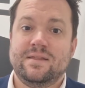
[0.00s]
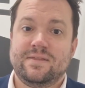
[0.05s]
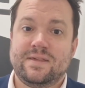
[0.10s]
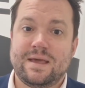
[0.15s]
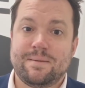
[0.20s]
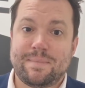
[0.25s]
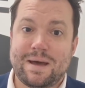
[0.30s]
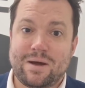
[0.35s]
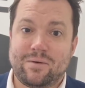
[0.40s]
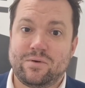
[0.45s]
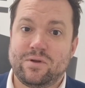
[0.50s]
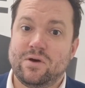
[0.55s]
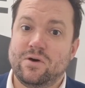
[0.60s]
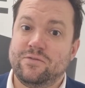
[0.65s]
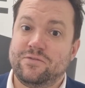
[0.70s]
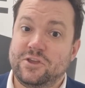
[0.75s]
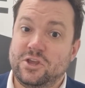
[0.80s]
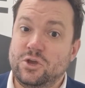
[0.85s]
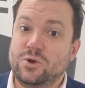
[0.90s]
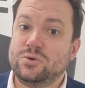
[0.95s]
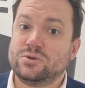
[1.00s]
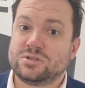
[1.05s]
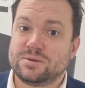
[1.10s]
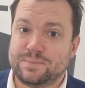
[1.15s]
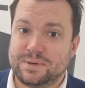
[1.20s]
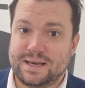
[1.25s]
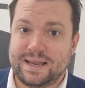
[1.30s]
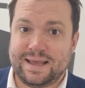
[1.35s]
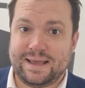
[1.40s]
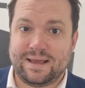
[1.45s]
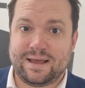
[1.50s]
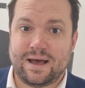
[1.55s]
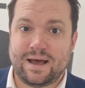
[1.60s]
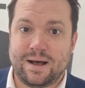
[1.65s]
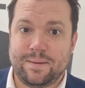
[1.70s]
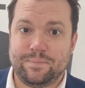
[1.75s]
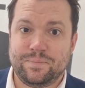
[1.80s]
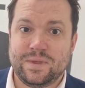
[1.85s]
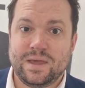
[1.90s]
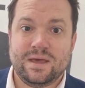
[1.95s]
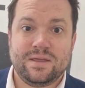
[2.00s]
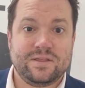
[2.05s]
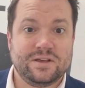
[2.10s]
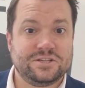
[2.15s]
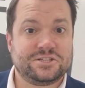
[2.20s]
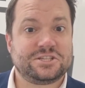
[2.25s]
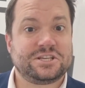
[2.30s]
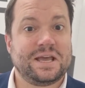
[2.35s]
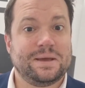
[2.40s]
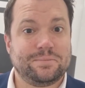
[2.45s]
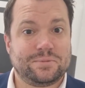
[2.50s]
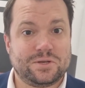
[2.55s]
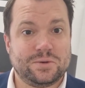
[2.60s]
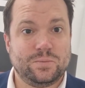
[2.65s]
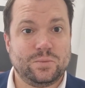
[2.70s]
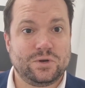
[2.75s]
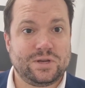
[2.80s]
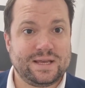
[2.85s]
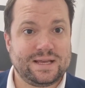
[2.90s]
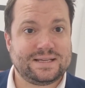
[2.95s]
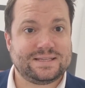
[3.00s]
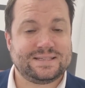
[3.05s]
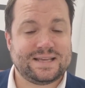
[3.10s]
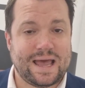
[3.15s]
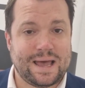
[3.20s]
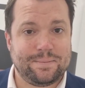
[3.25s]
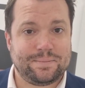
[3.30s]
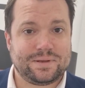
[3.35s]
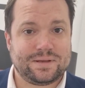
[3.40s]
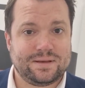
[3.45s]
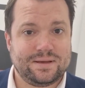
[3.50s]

the amount of usable income that Skipton would accept.